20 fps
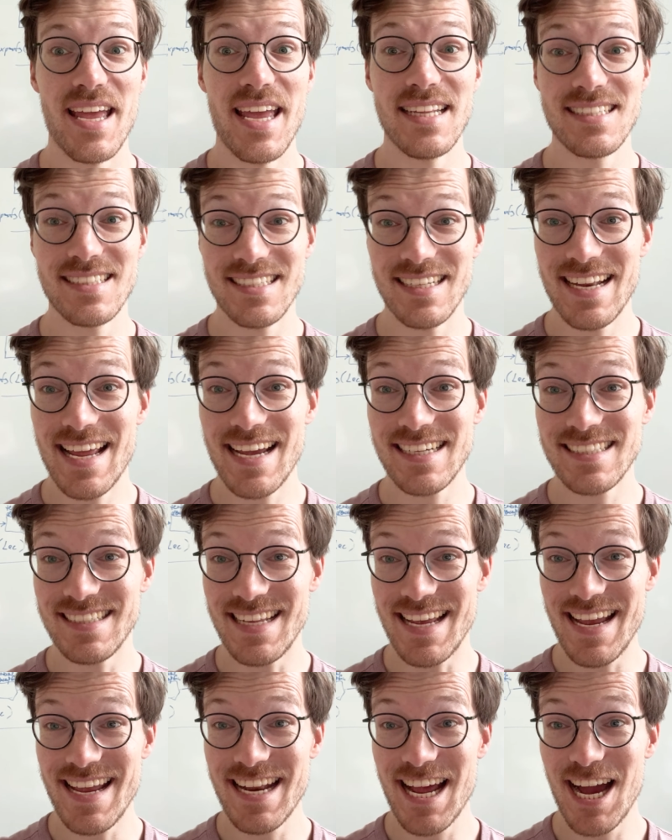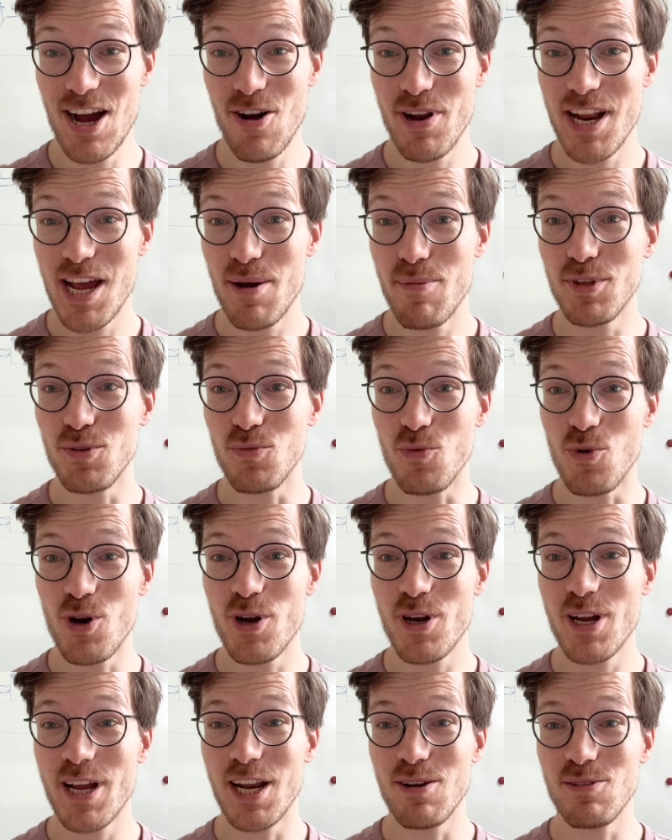It's the next day now and I'm at
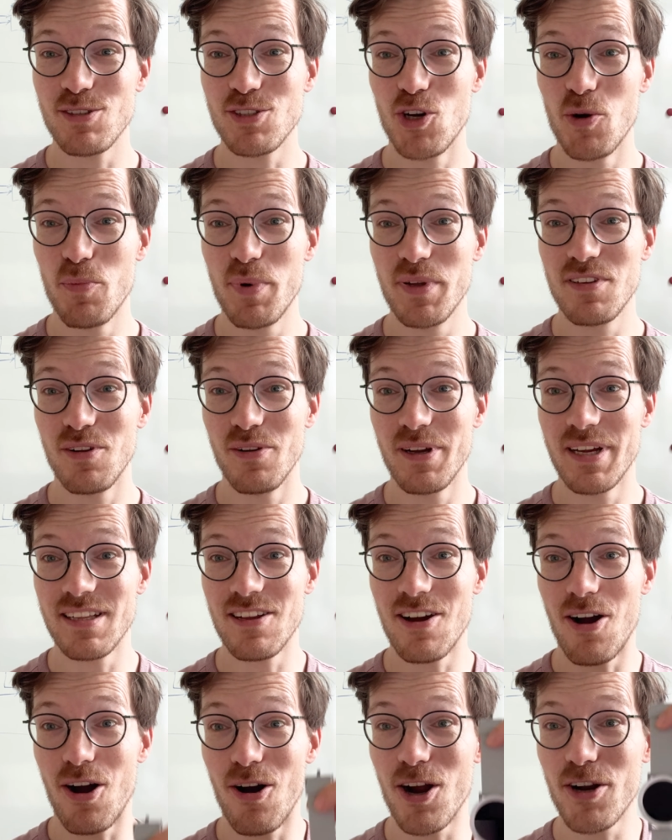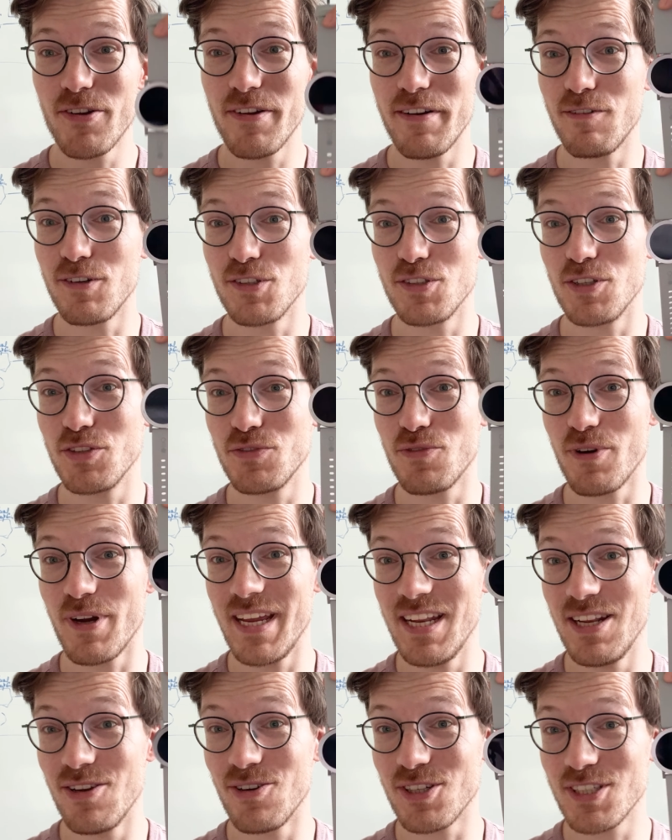work, and I was hoping to look at the heart rate results for
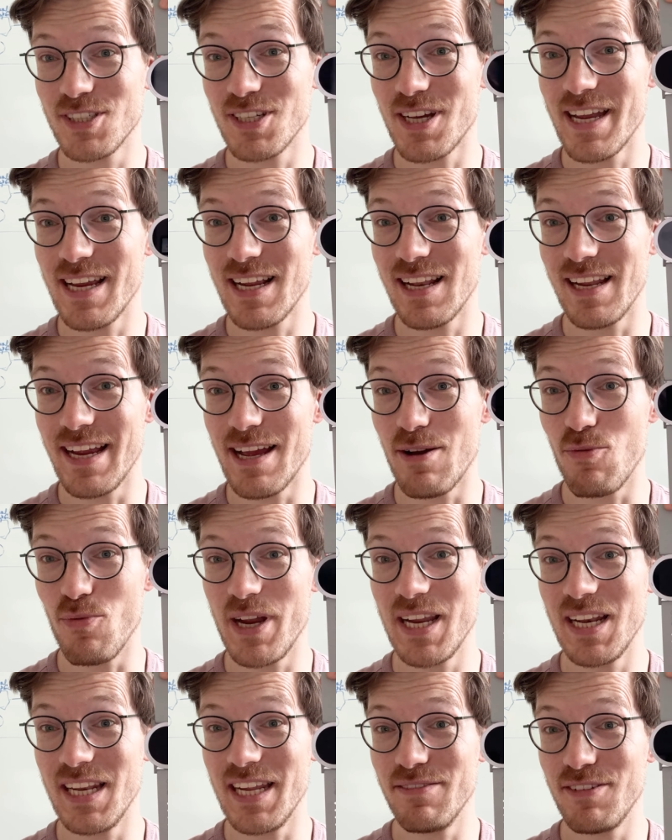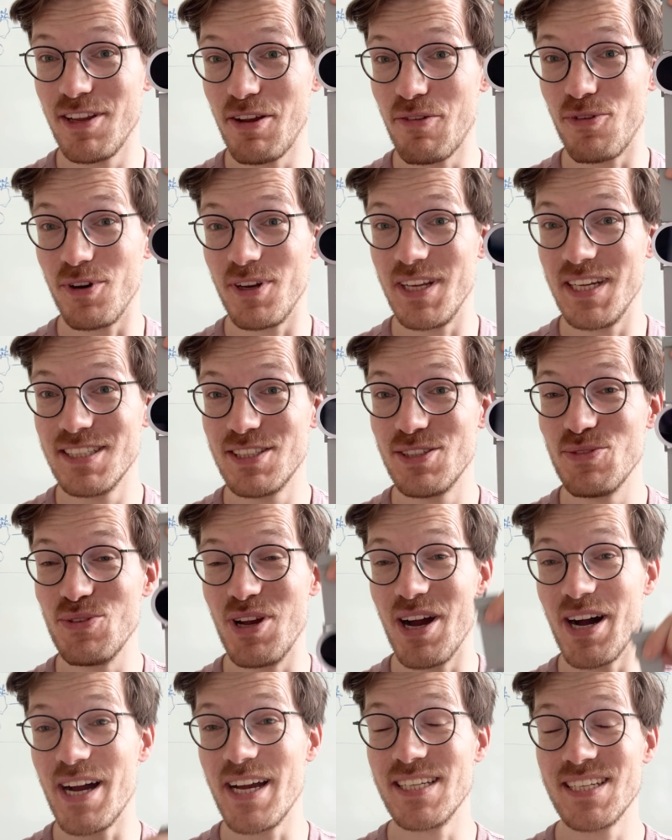indoor cycling and weightlifting for these two
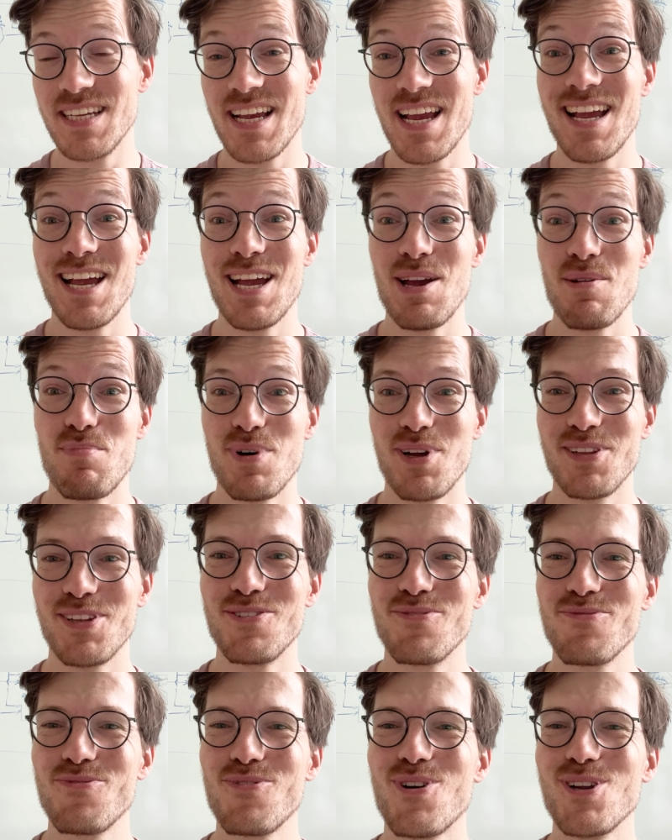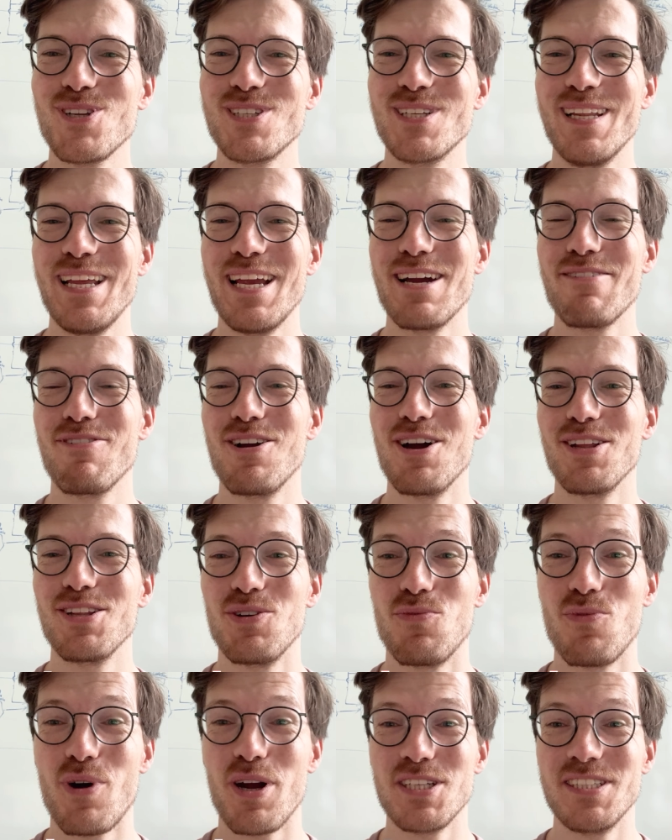guys, but unfortunately I forgot the
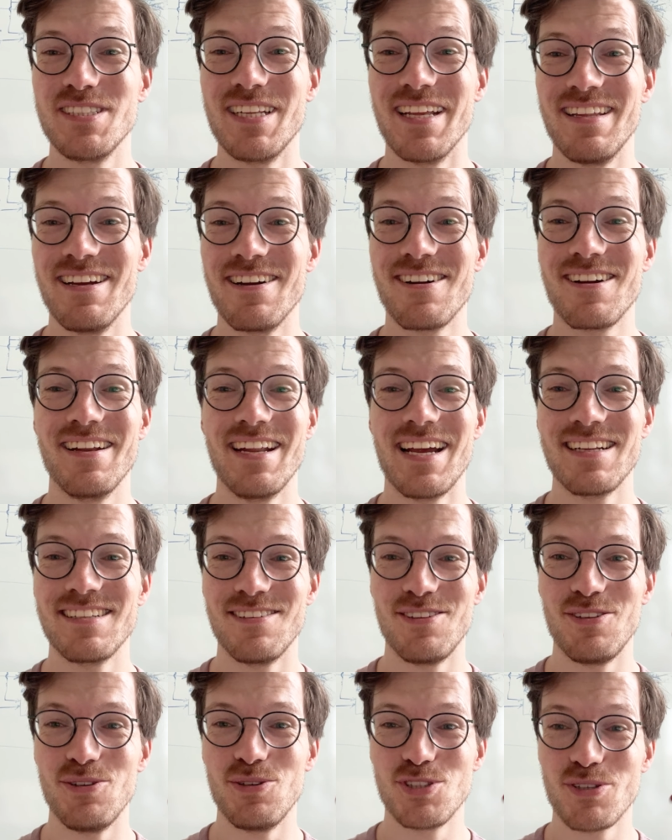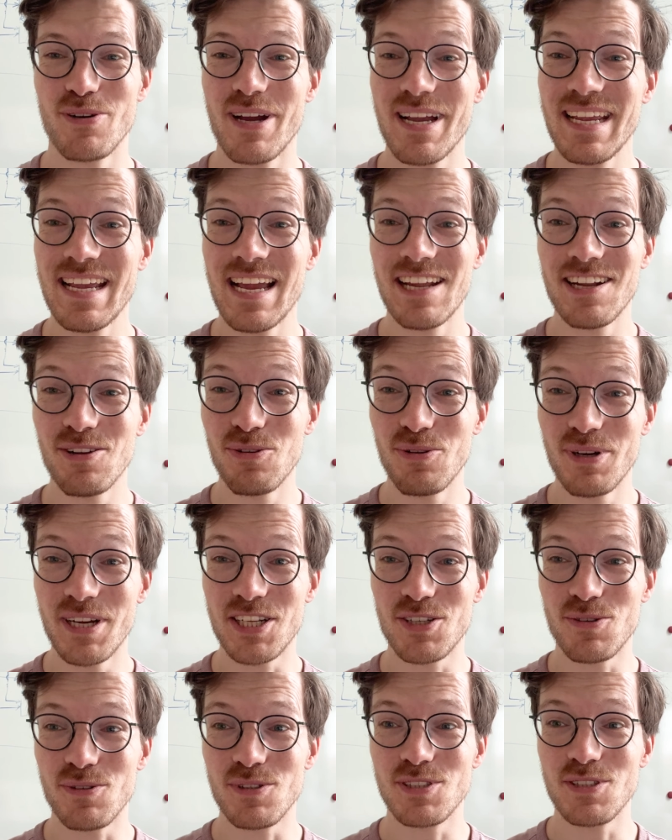watch that they are connected to, so I cannot look at
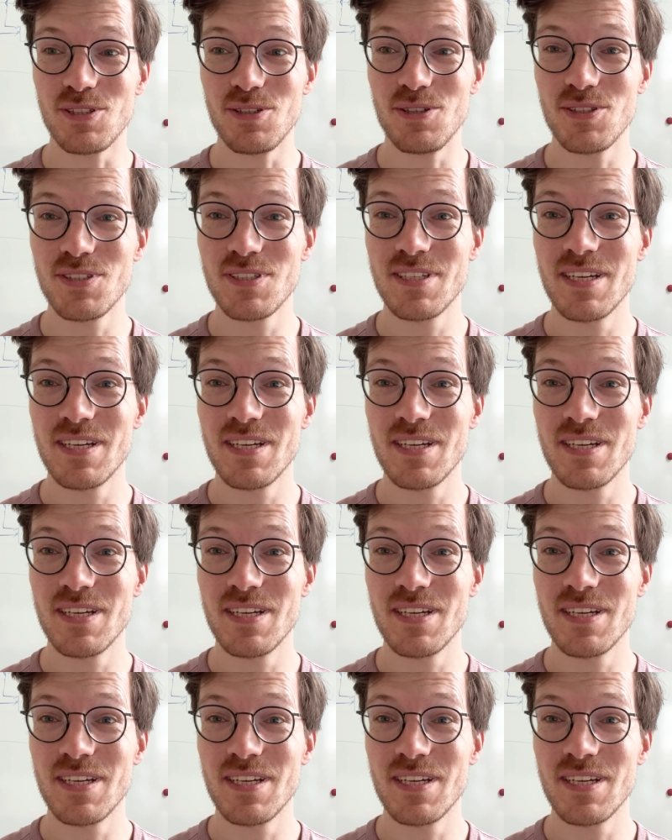the results.